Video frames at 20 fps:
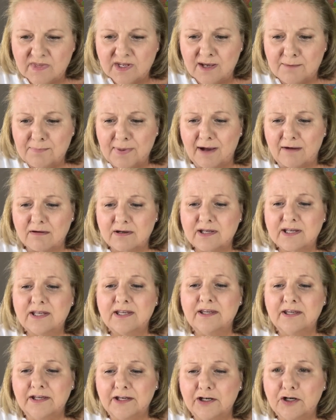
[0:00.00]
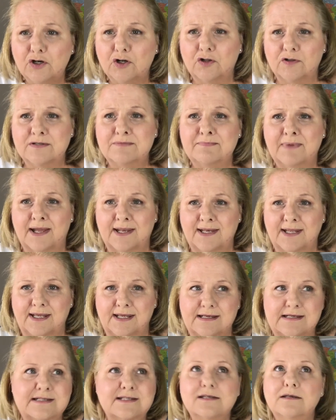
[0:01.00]
About killed my
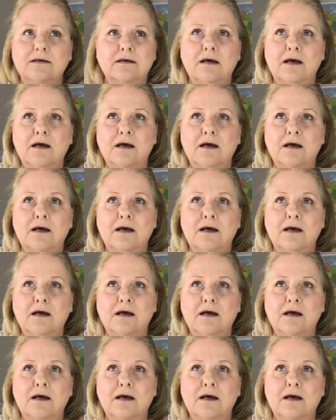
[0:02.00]
knees.